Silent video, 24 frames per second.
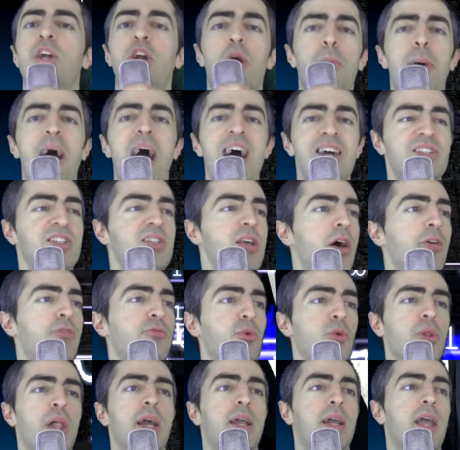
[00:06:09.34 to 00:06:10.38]
Like your past self
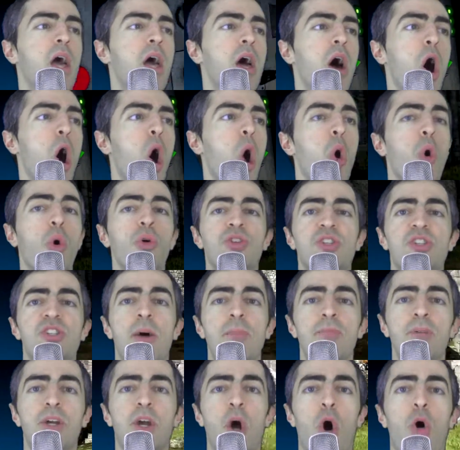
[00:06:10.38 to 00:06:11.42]
will like hold
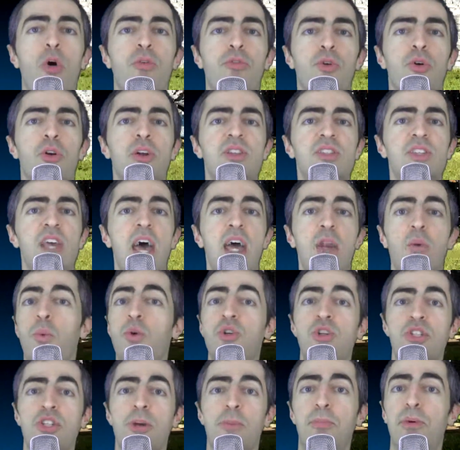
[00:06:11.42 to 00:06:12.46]
something over his head,
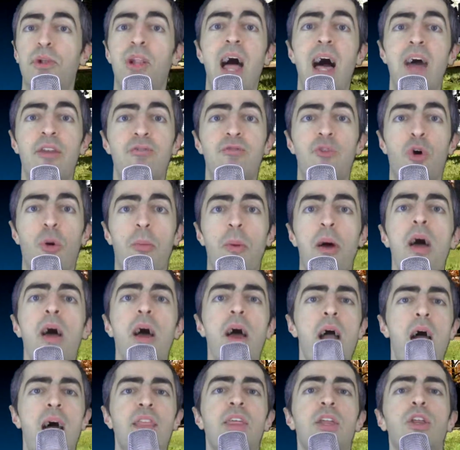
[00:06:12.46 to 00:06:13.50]
which is a platform,
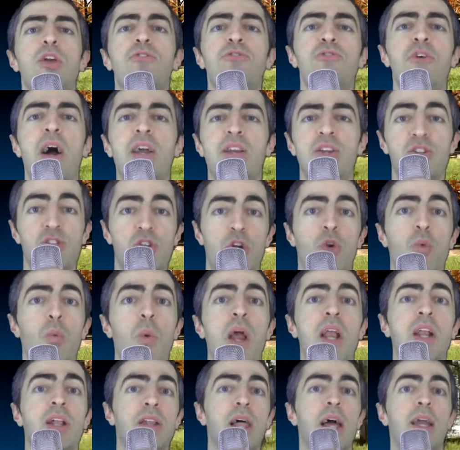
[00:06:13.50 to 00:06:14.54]
and then you find a certain
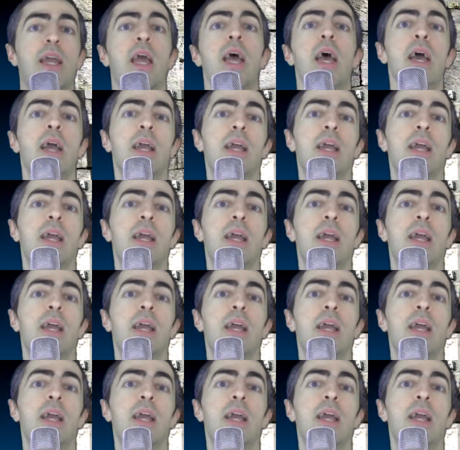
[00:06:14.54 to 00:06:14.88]
way to like